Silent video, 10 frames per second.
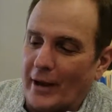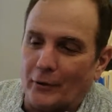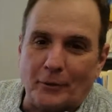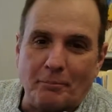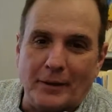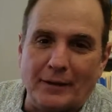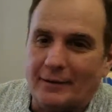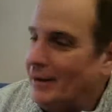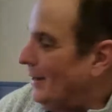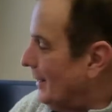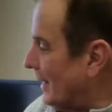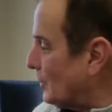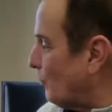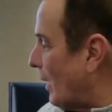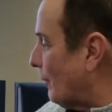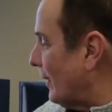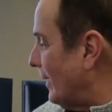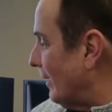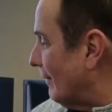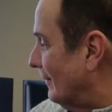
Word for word: hail to Pitt, and that's why we're here.